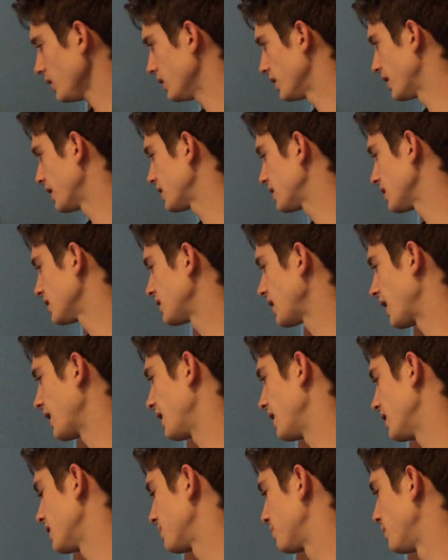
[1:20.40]
distance that
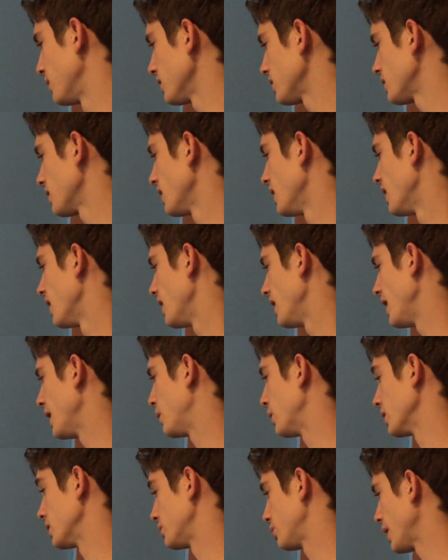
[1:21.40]
it is pushed,
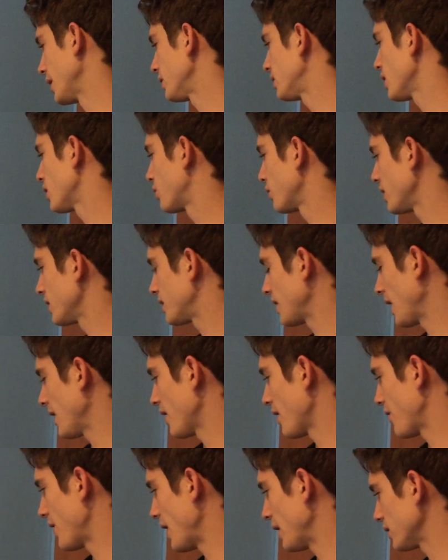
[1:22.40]
equals
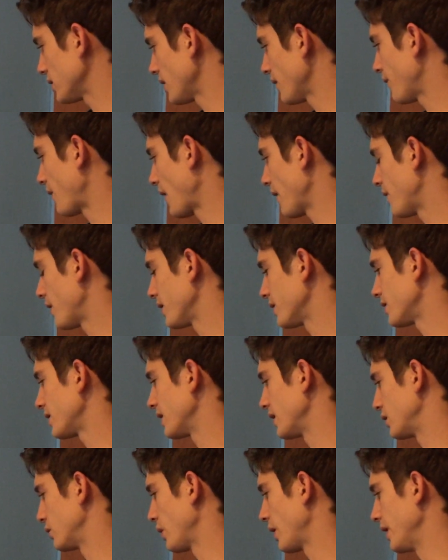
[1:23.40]

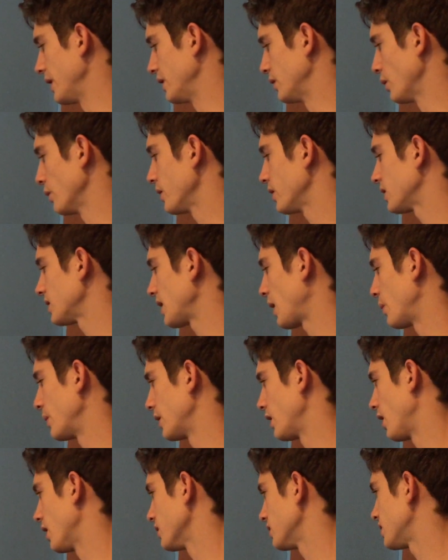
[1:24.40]
23,520. So this is our
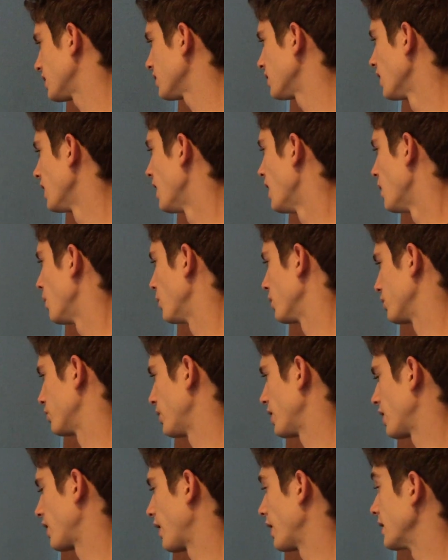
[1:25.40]
constant, which
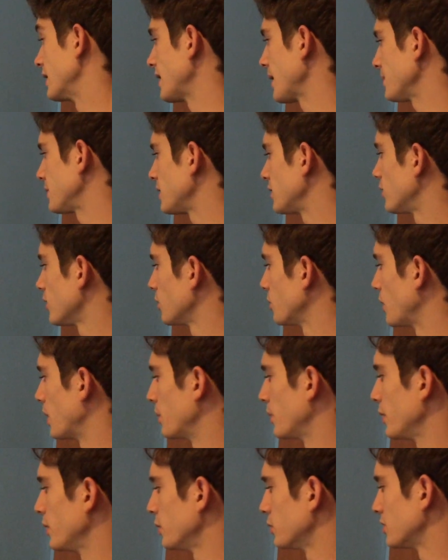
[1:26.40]
we are going to substitute when
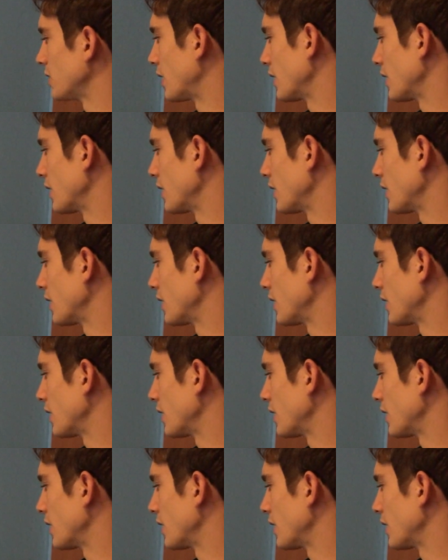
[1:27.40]
we use